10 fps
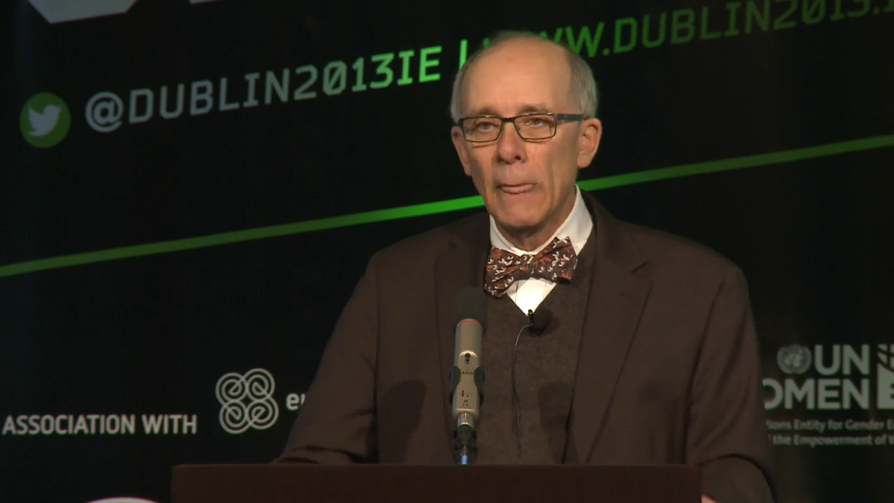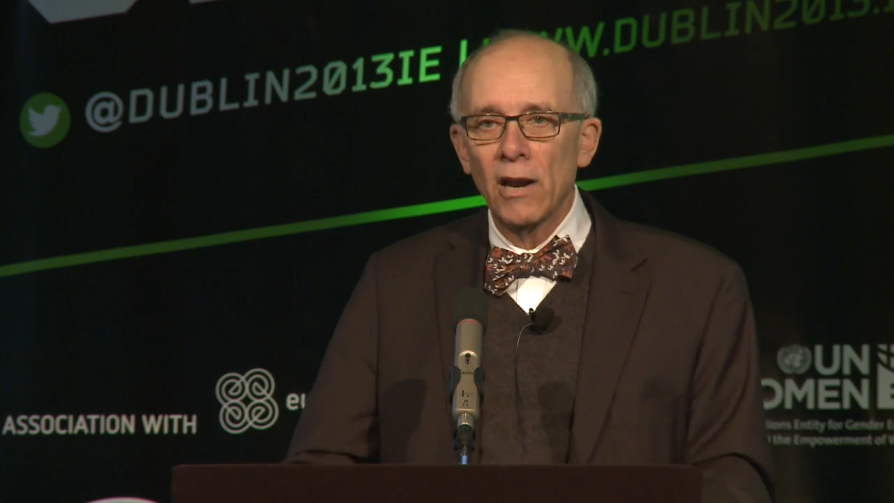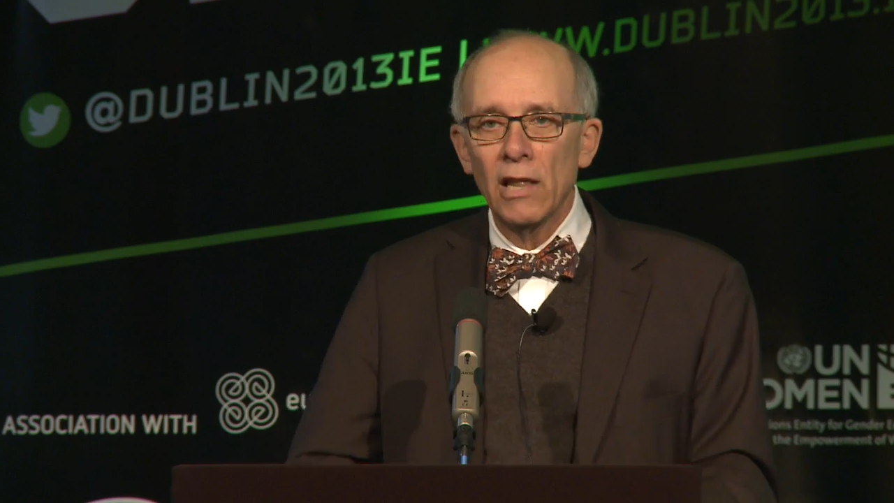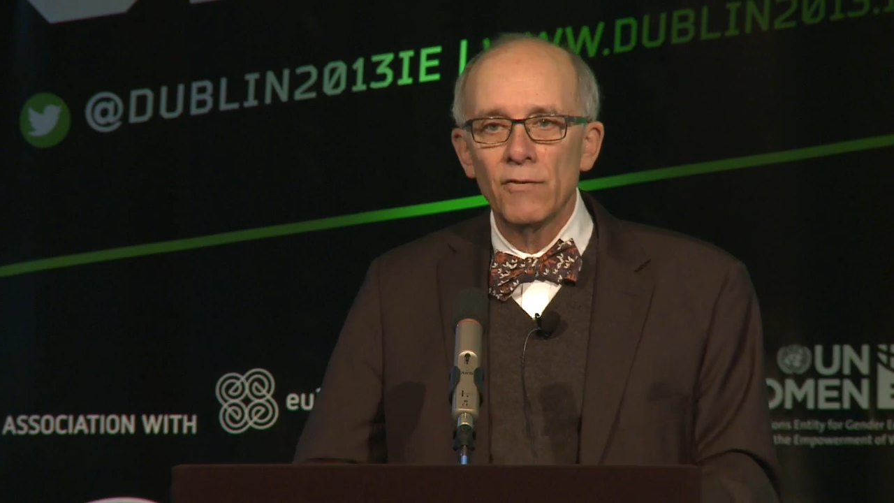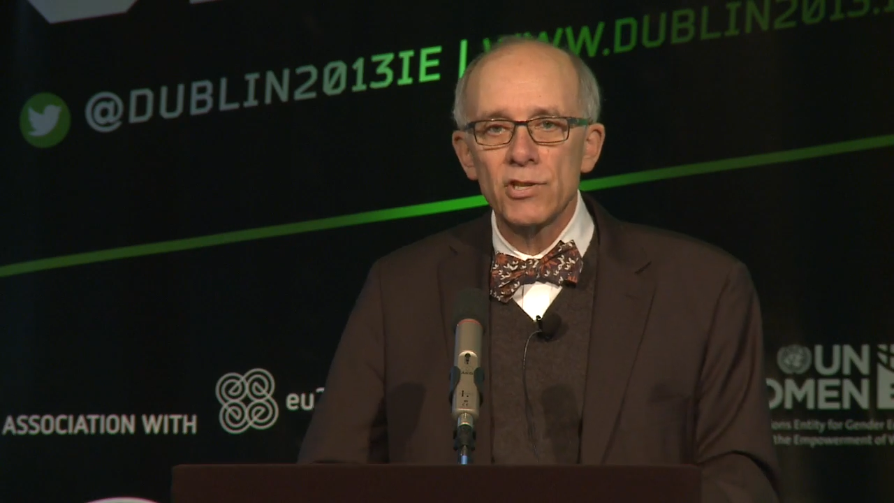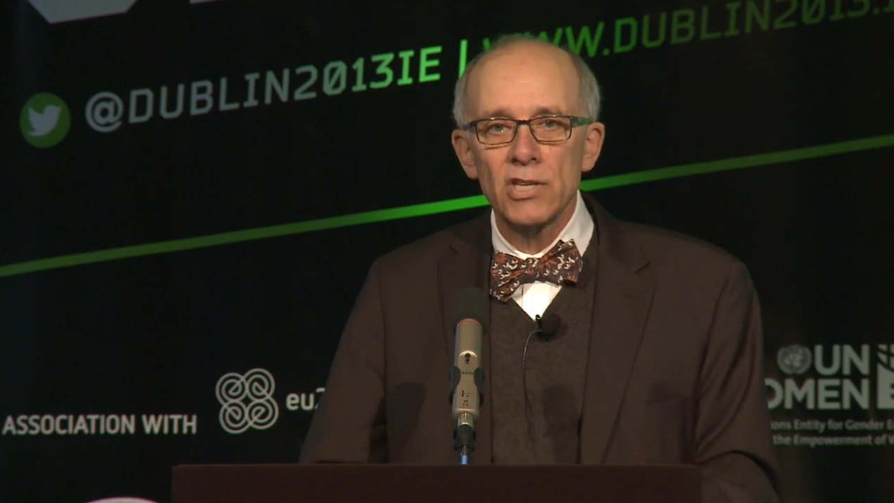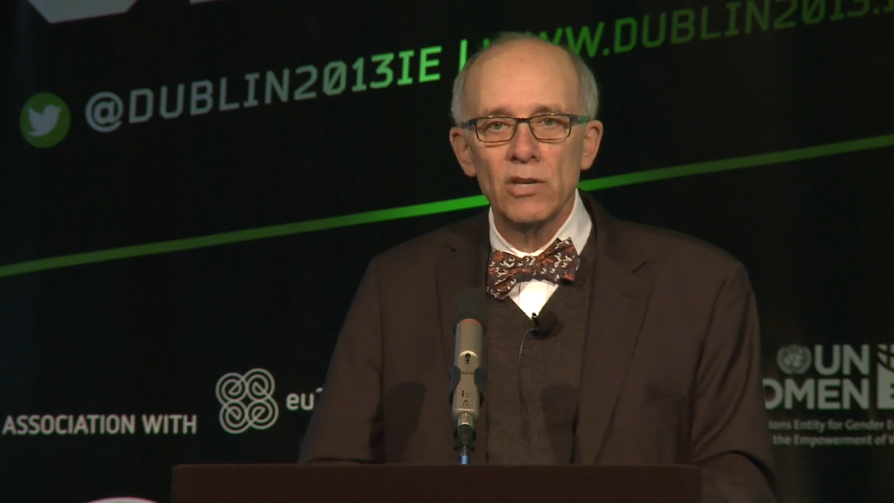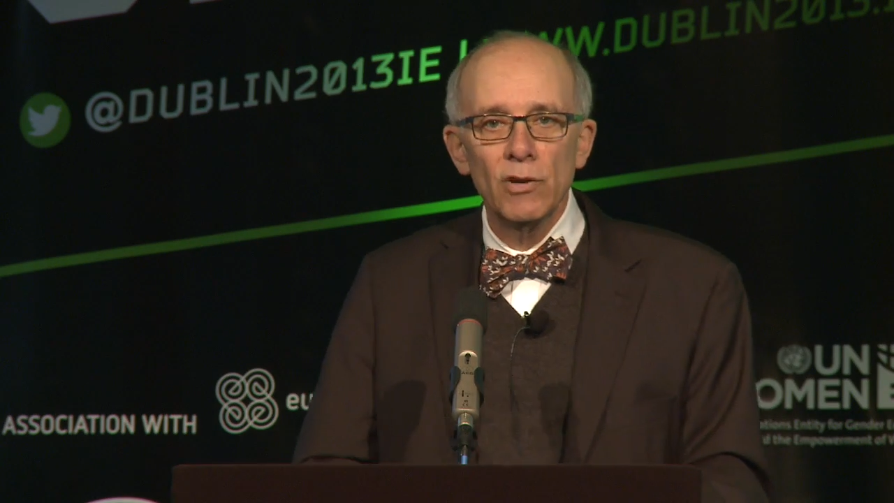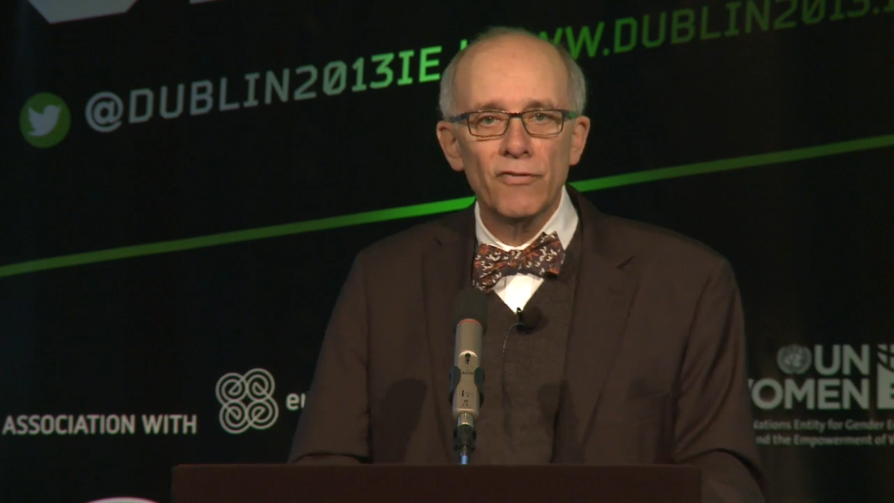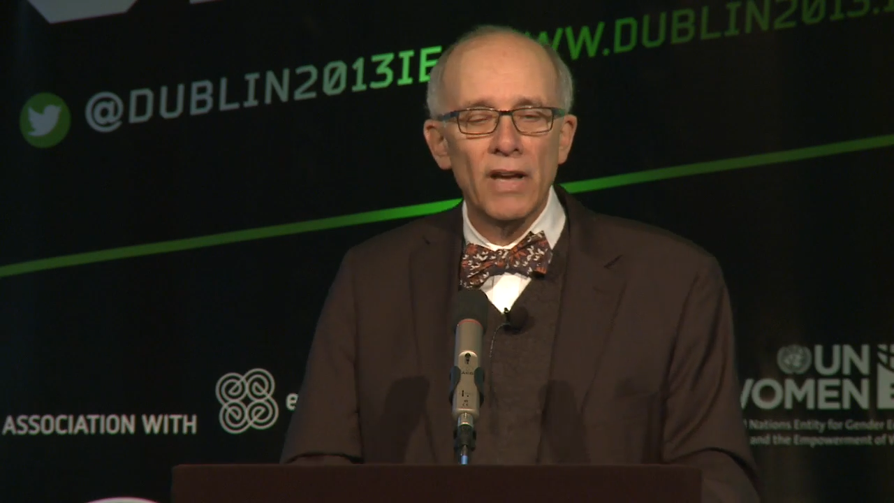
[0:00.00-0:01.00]
And all of a
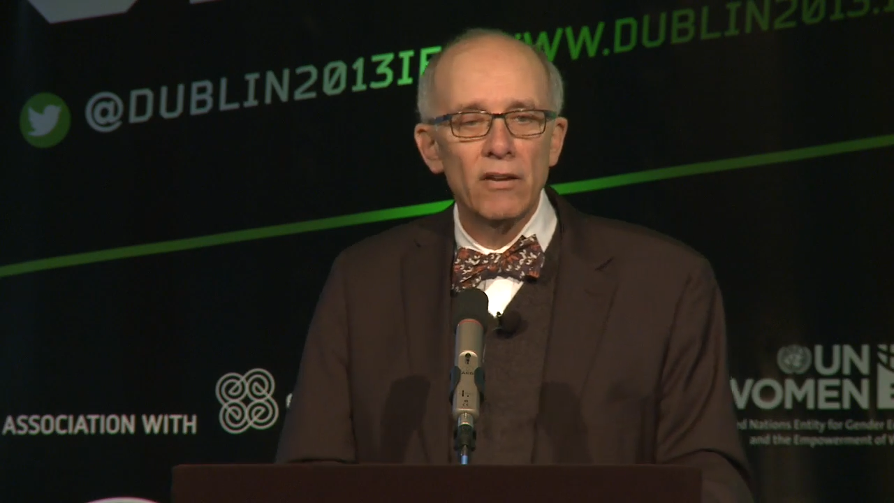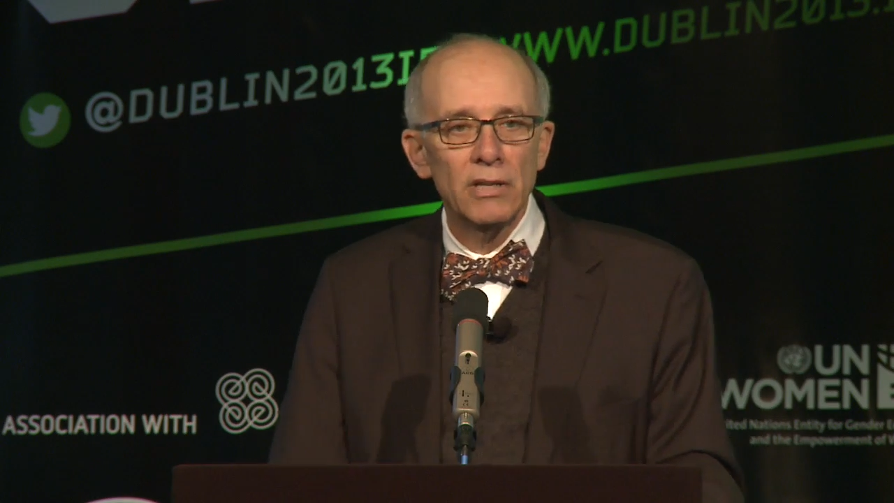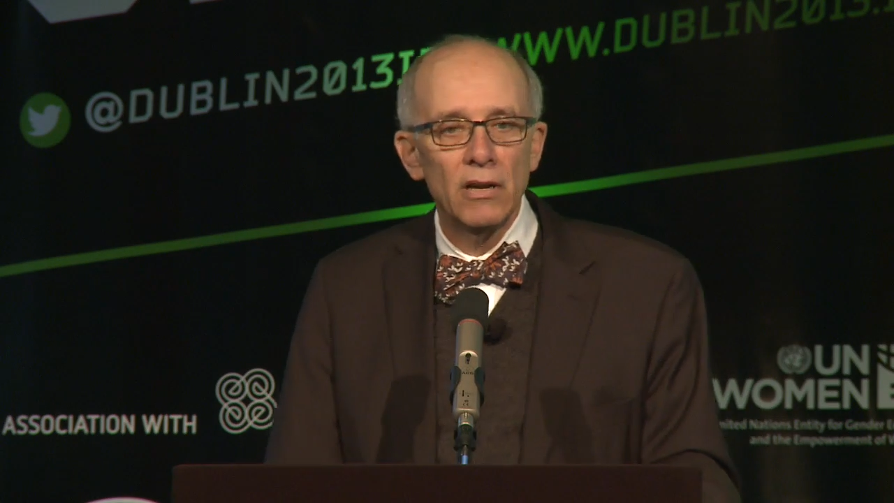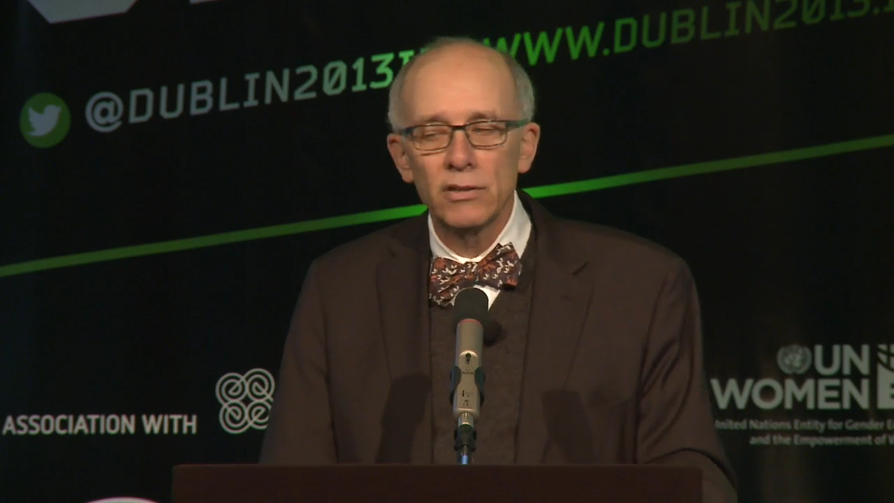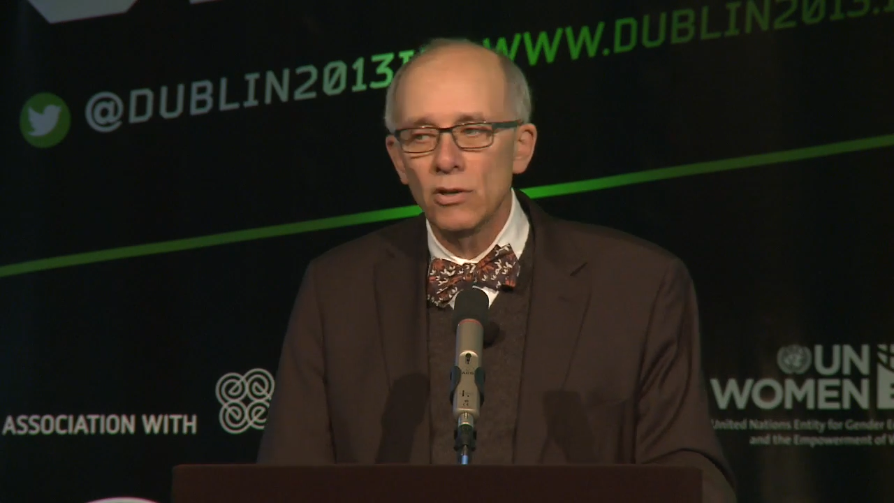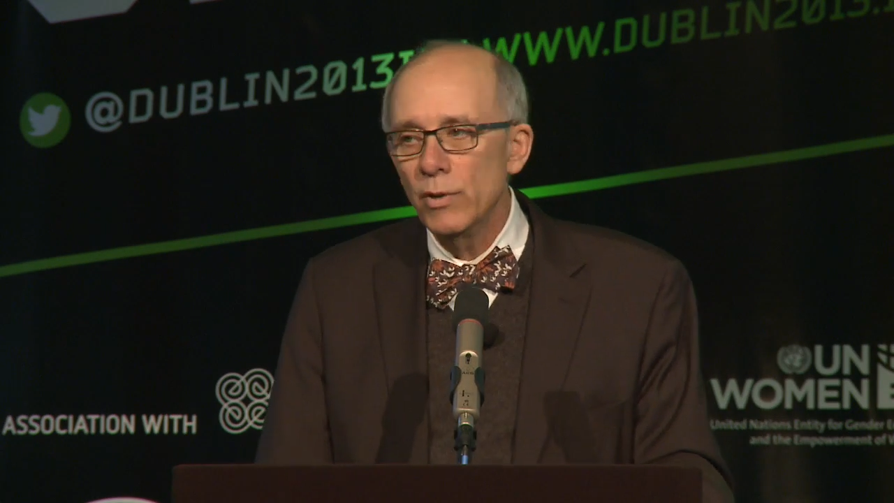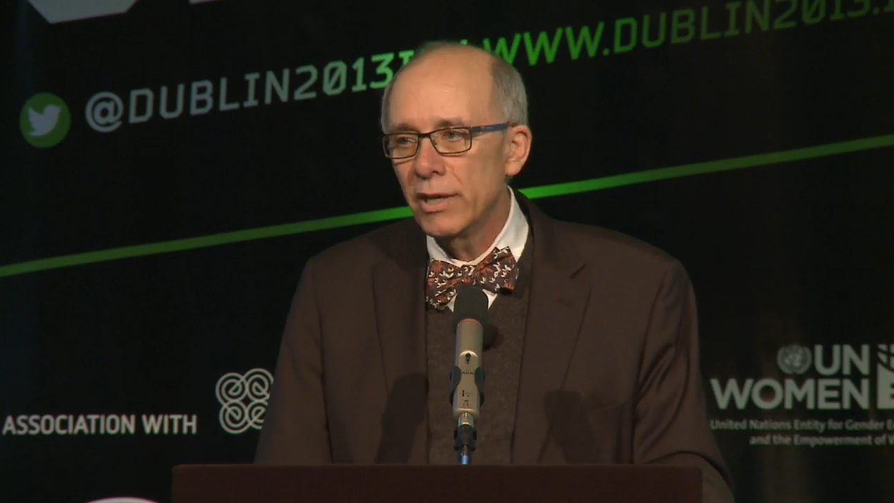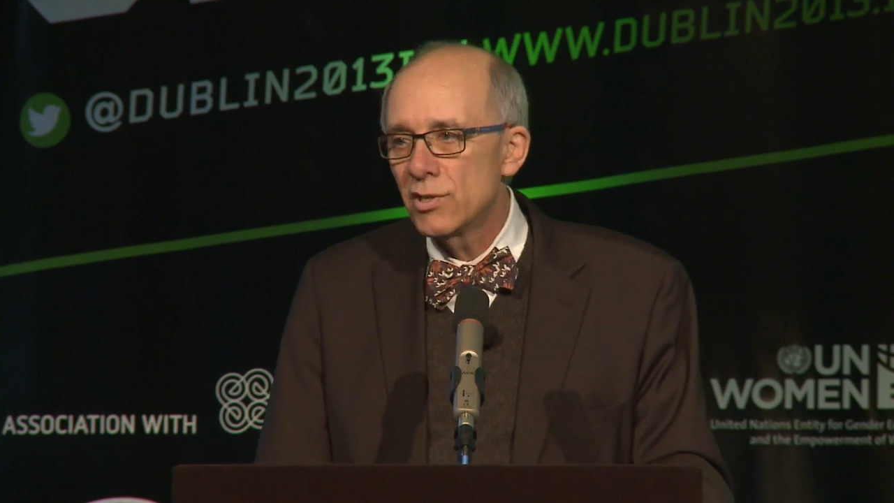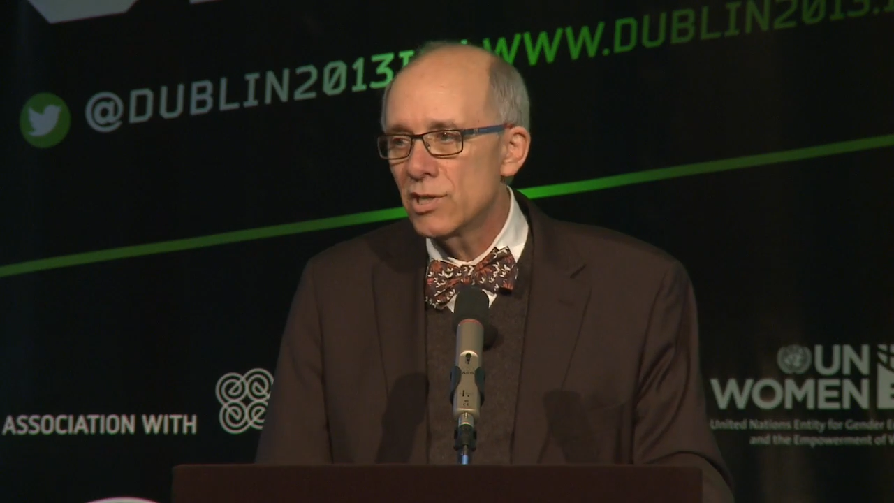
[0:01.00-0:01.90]
sudden, we found out that we could